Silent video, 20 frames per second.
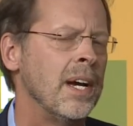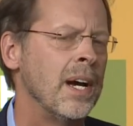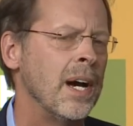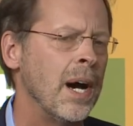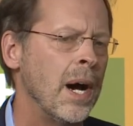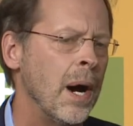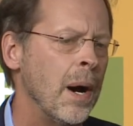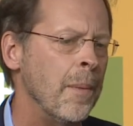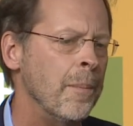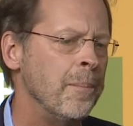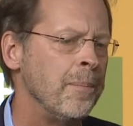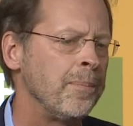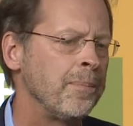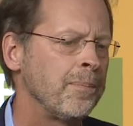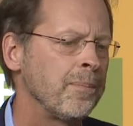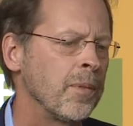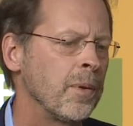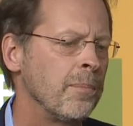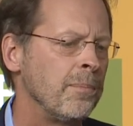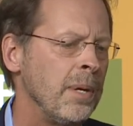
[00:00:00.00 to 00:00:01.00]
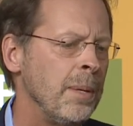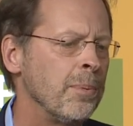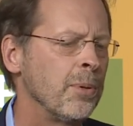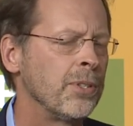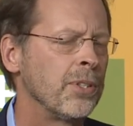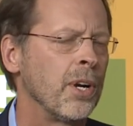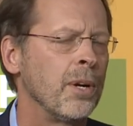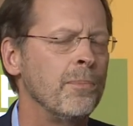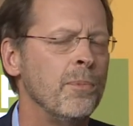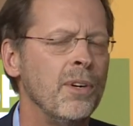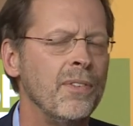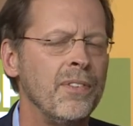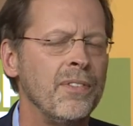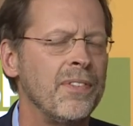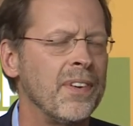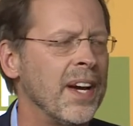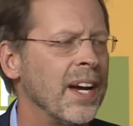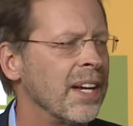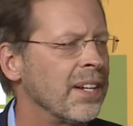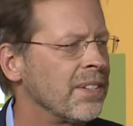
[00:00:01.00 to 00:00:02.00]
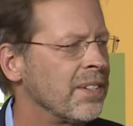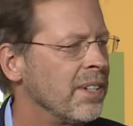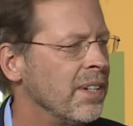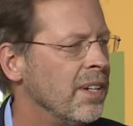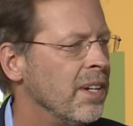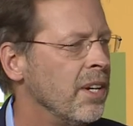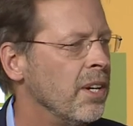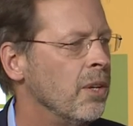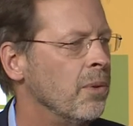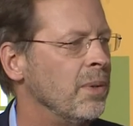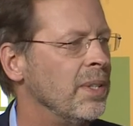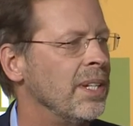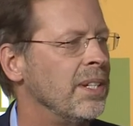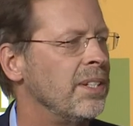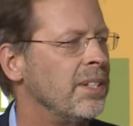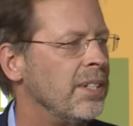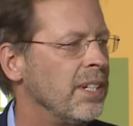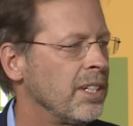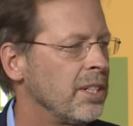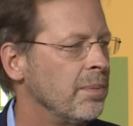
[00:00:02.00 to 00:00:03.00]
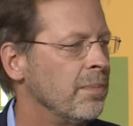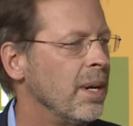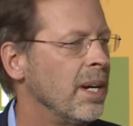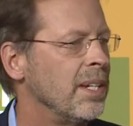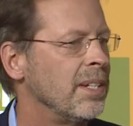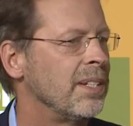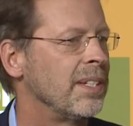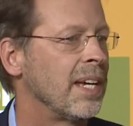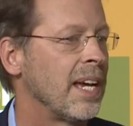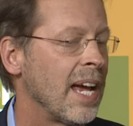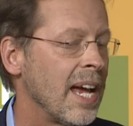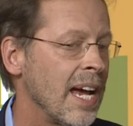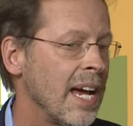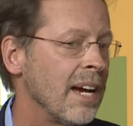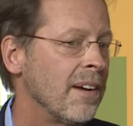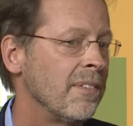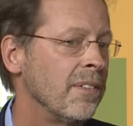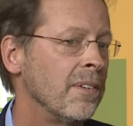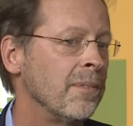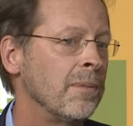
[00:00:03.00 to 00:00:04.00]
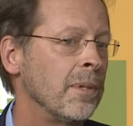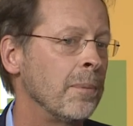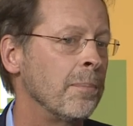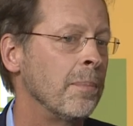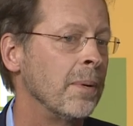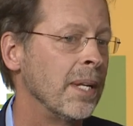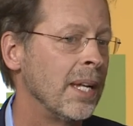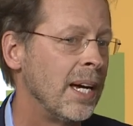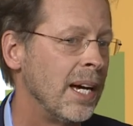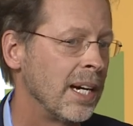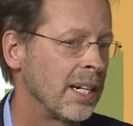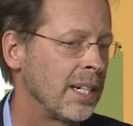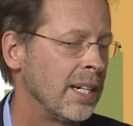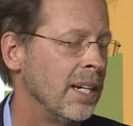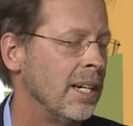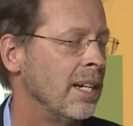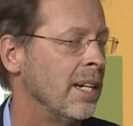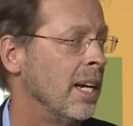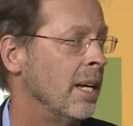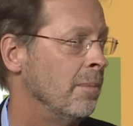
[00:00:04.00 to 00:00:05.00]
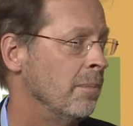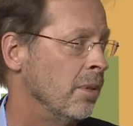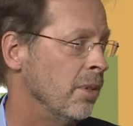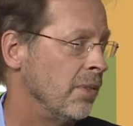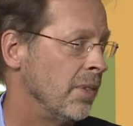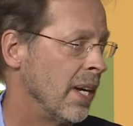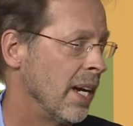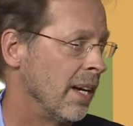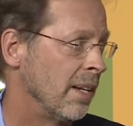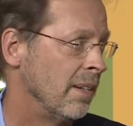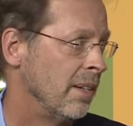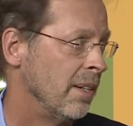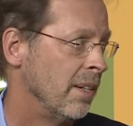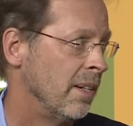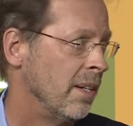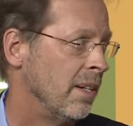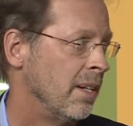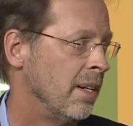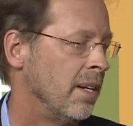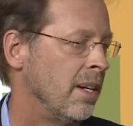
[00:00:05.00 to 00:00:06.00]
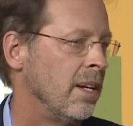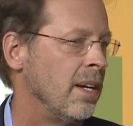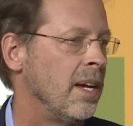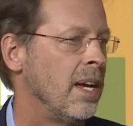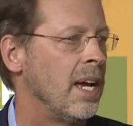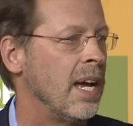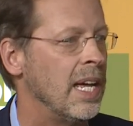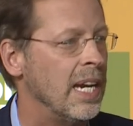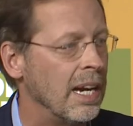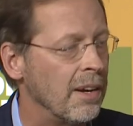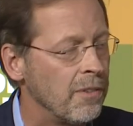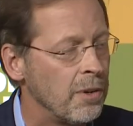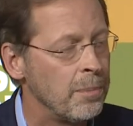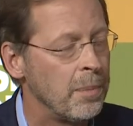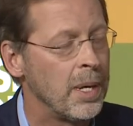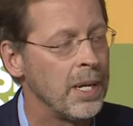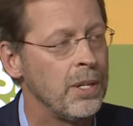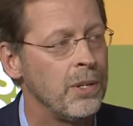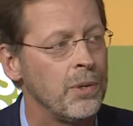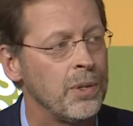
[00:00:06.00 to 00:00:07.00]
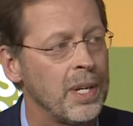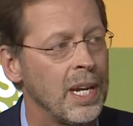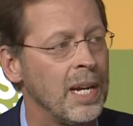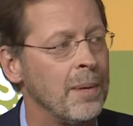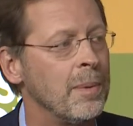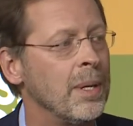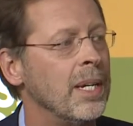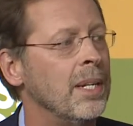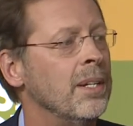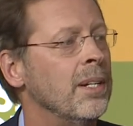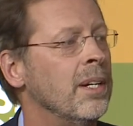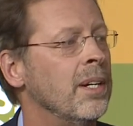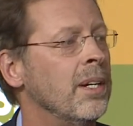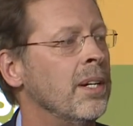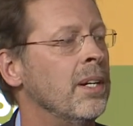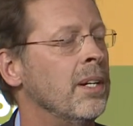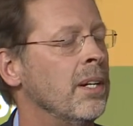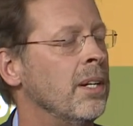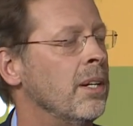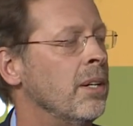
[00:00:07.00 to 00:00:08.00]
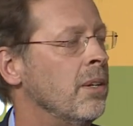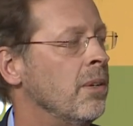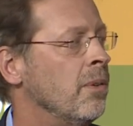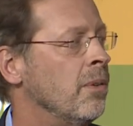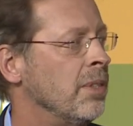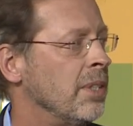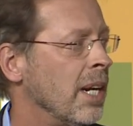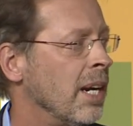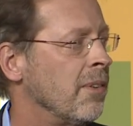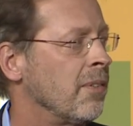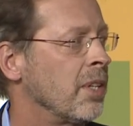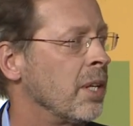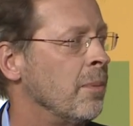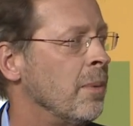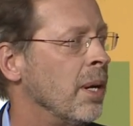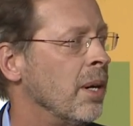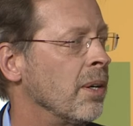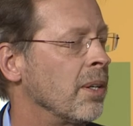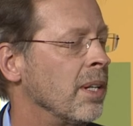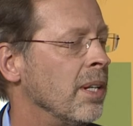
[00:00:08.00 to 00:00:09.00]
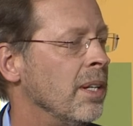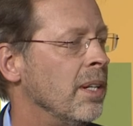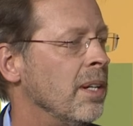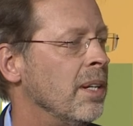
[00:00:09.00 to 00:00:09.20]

Um, People started moving fast. Within six months, half of the block had moved out. And everybody who came in was African American.